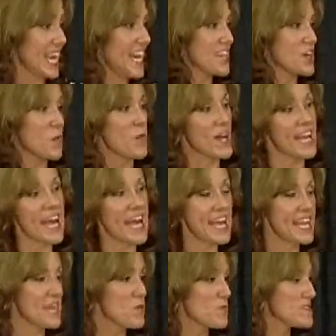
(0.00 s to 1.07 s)
I don't want
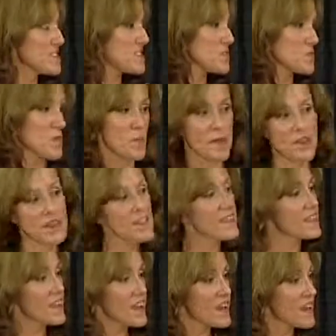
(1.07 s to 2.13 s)
any residual milk in
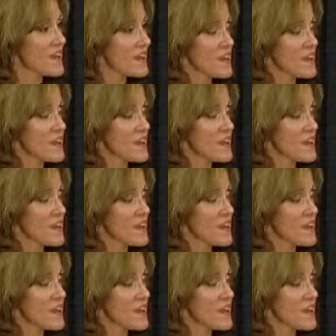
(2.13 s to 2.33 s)
there.